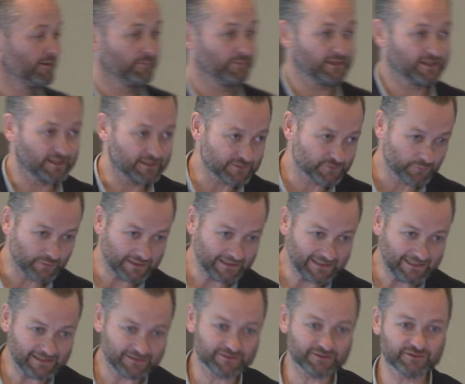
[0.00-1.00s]
because we
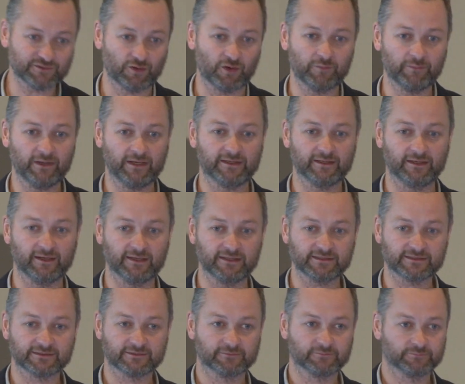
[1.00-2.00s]
need to start making
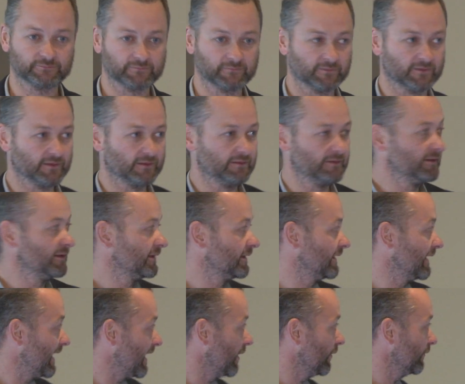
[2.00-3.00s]
ice.
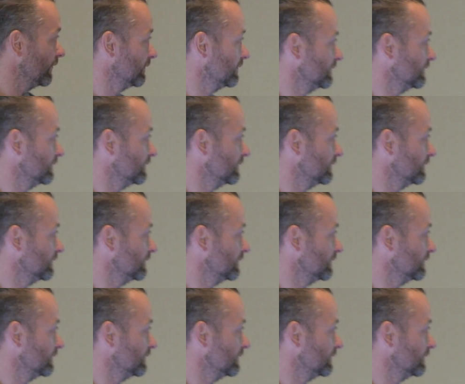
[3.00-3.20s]
Now,